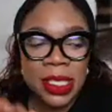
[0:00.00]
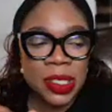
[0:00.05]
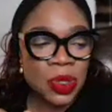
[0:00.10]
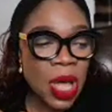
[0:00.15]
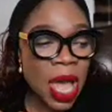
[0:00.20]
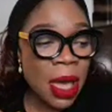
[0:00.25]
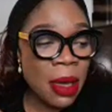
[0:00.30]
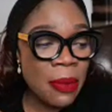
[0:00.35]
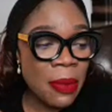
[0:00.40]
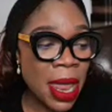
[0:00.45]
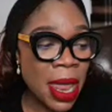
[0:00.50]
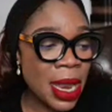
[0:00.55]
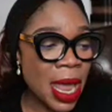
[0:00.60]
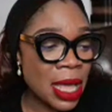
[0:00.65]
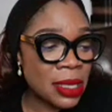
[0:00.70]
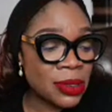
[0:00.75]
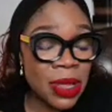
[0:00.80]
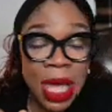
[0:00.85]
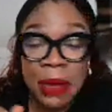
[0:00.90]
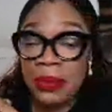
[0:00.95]

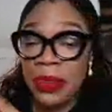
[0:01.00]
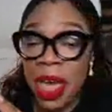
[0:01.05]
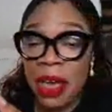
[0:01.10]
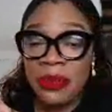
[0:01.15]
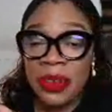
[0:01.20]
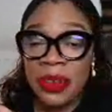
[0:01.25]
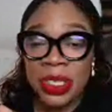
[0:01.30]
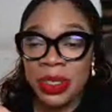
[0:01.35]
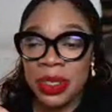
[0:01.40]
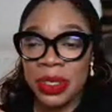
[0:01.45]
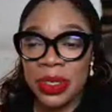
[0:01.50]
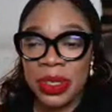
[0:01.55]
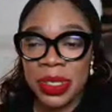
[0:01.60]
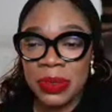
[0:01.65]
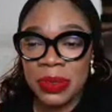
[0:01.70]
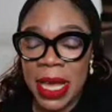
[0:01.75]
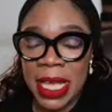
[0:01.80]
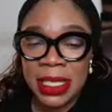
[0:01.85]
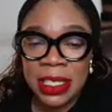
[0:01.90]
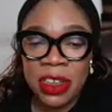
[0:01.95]
I've not introduced
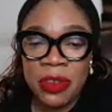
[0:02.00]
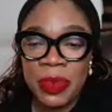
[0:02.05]
myself.